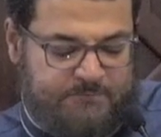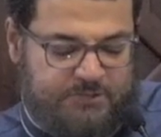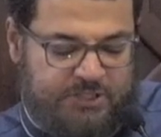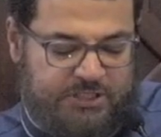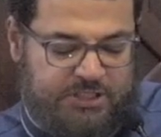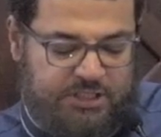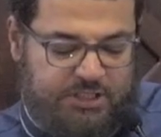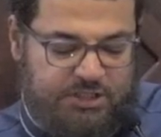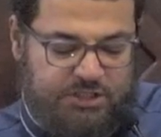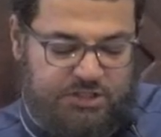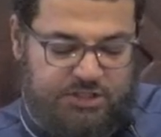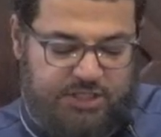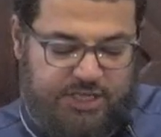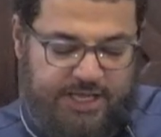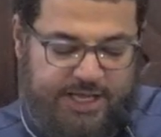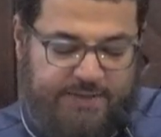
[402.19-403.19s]
it is
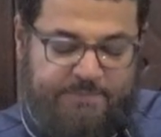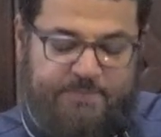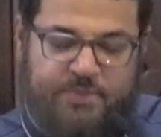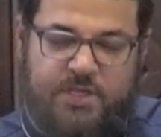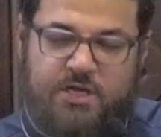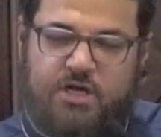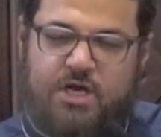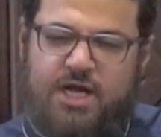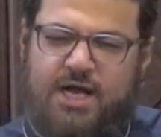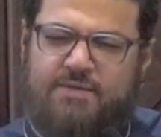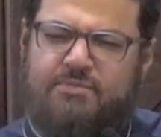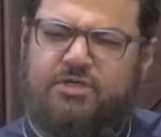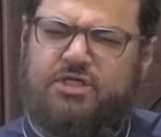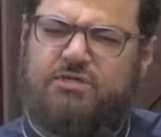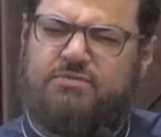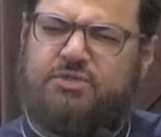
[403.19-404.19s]

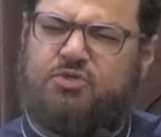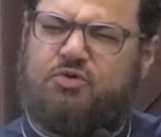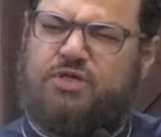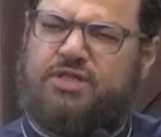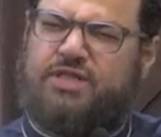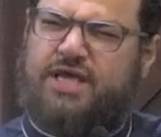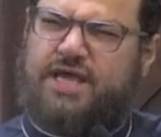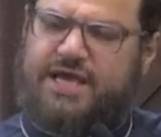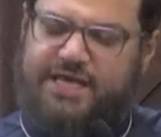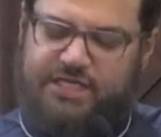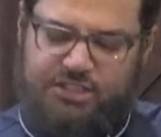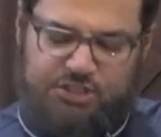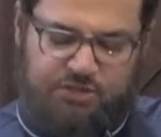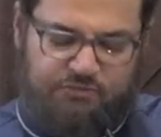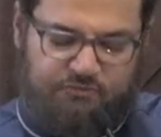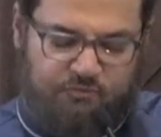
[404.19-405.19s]
commonly between the
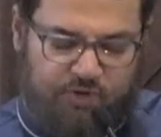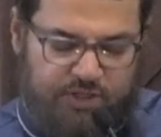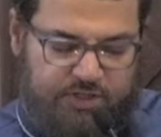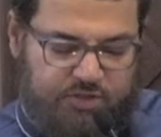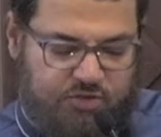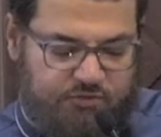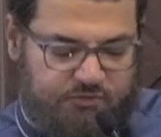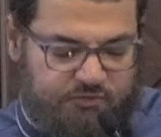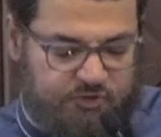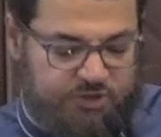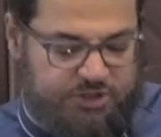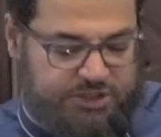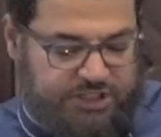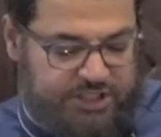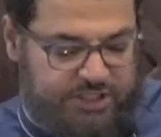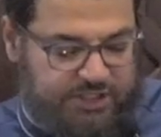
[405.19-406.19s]
age of 1 to
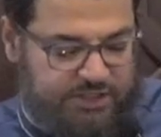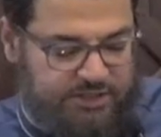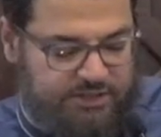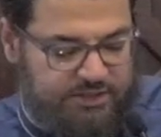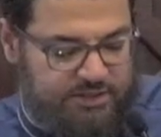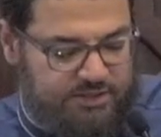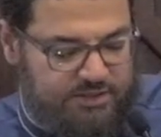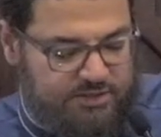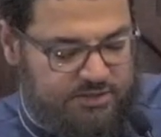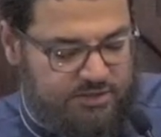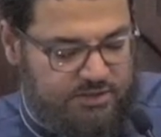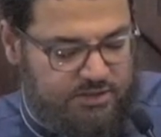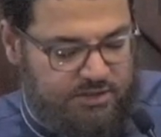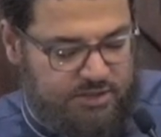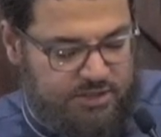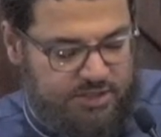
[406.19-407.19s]
14,
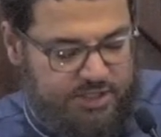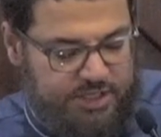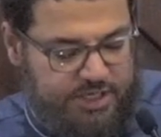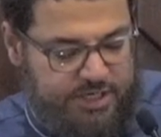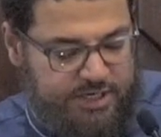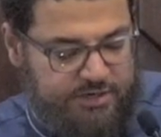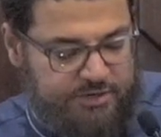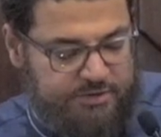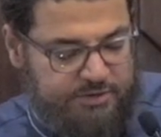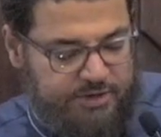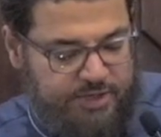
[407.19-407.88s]
you know,